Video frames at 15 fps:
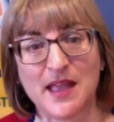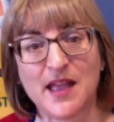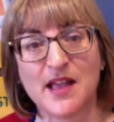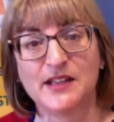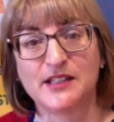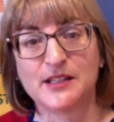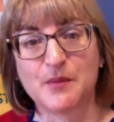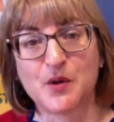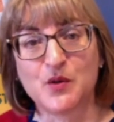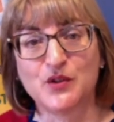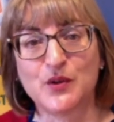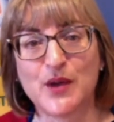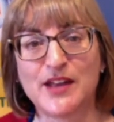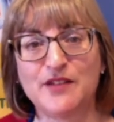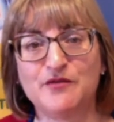suppose
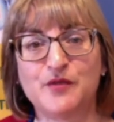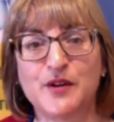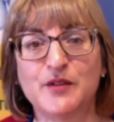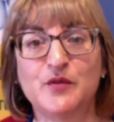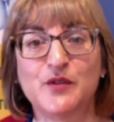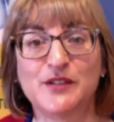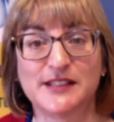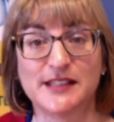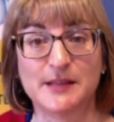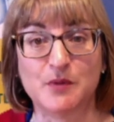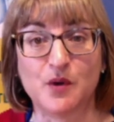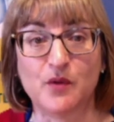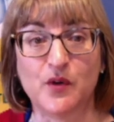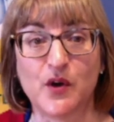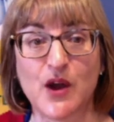you had a friend for a
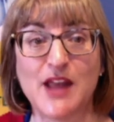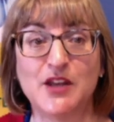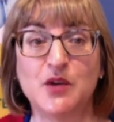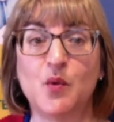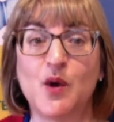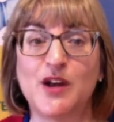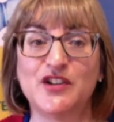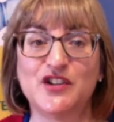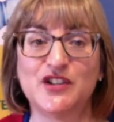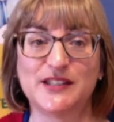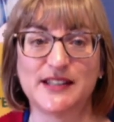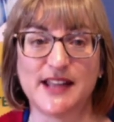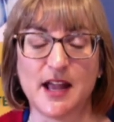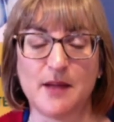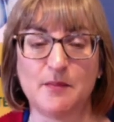sleepover and you wanted to
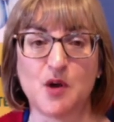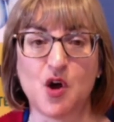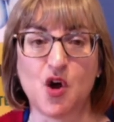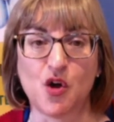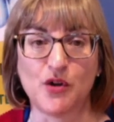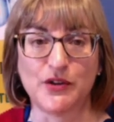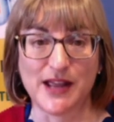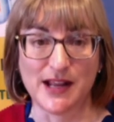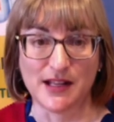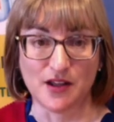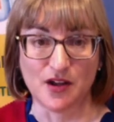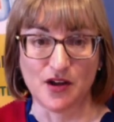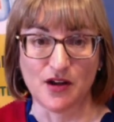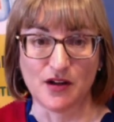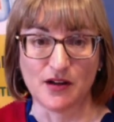stay up all night
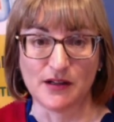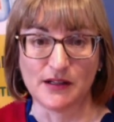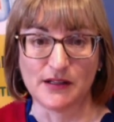long.